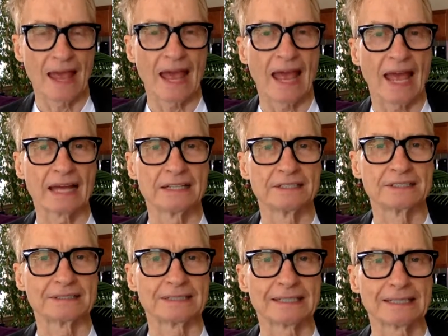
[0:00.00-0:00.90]

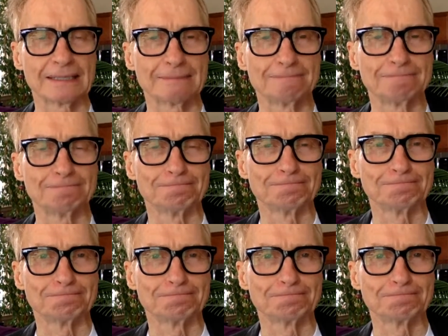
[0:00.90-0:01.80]
And
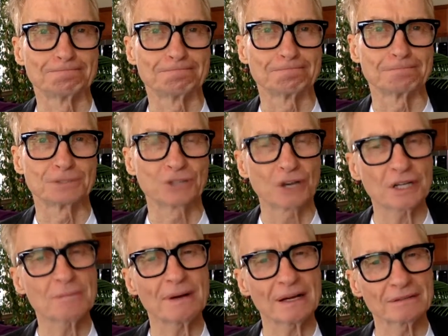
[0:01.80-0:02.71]
we talk
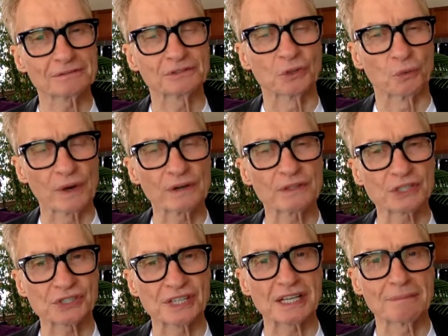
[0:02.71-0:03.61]
about the
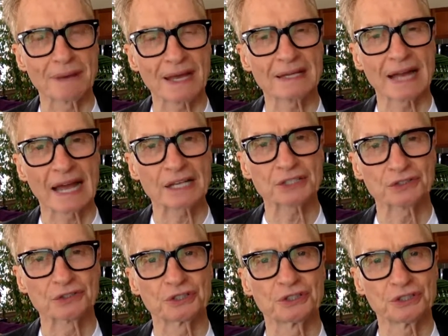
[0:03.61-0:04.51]
weirdest thing a man asked
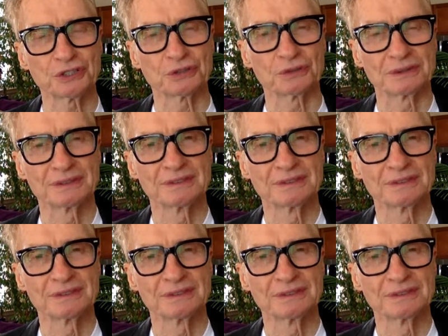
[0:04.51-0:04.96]
her to do.